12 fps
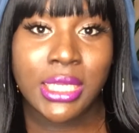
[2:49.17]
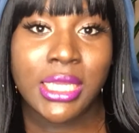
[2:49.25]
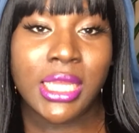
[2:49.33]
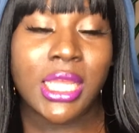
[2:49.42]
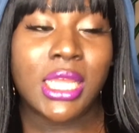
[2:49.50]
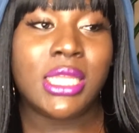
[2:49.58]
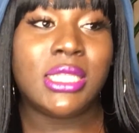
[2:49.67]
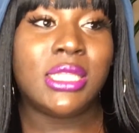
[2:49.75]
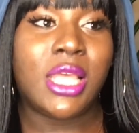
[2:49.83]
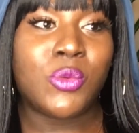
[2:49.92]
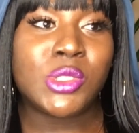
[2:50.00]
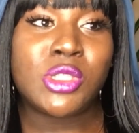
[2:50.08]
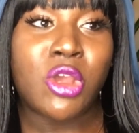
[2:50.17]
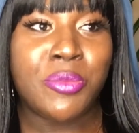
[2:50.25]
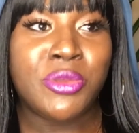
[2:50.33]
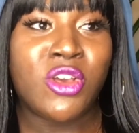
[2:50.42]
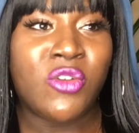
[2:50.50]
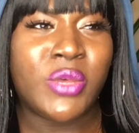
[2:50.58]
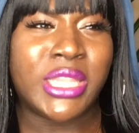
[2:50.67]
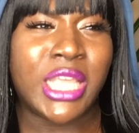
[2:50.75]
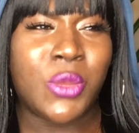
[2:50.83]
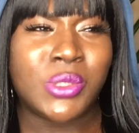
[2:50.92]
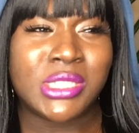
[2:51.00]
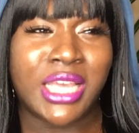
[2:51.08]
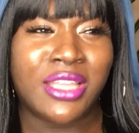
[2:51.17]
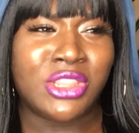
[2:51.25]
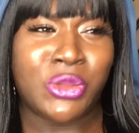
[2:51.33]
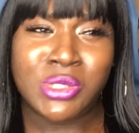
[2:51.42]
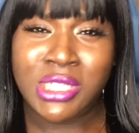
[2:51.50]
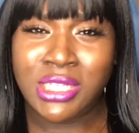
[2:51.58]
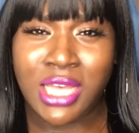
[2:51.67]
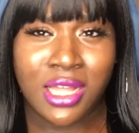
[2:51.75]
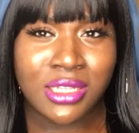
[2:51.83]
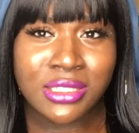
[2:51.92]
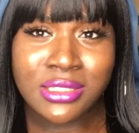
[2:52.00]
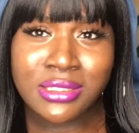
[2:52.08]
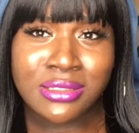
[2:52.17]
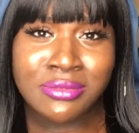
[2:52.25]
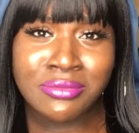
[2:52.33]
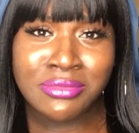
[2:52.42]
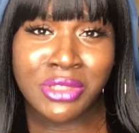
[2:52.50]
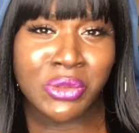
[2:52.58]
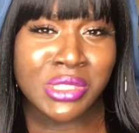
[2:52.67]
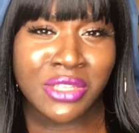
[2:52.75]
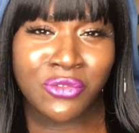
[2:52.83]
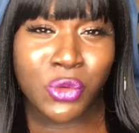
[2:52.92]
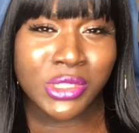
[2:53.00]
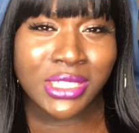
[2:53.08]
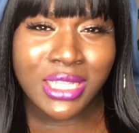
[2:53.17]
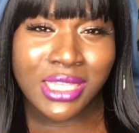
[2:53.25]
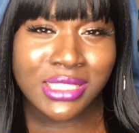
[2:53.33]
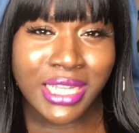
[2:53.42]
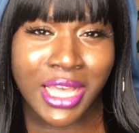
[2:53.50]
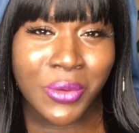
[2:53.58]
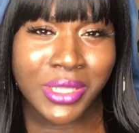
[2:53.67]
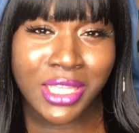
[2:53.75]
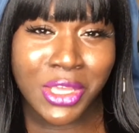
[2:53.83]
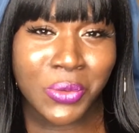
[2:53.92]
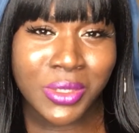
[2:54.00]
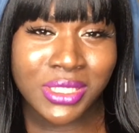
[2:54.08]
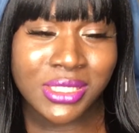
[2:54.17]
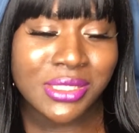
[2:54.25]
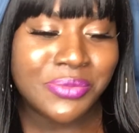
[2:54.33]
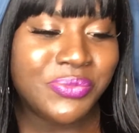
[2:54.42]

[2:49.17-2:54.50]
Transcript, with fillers: And they would start me off. I think it was like thirteen dollars, thirteen, fourteen dollars an hour. I think it was.